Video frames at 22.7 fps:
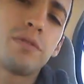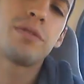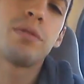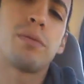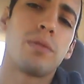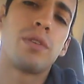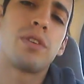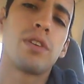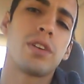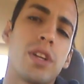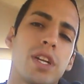to
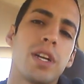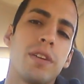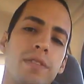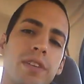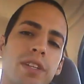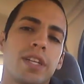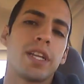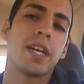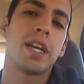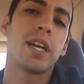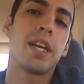work
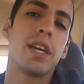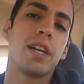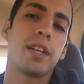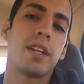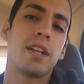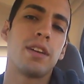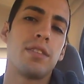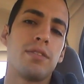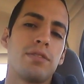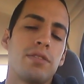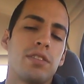every day,
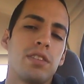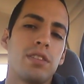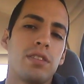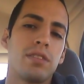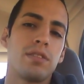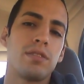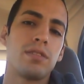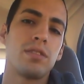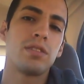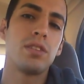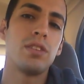and I used
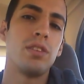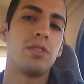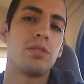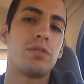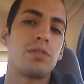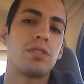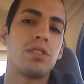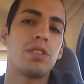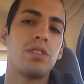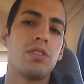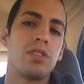to,
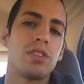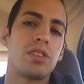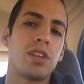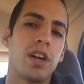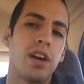see all these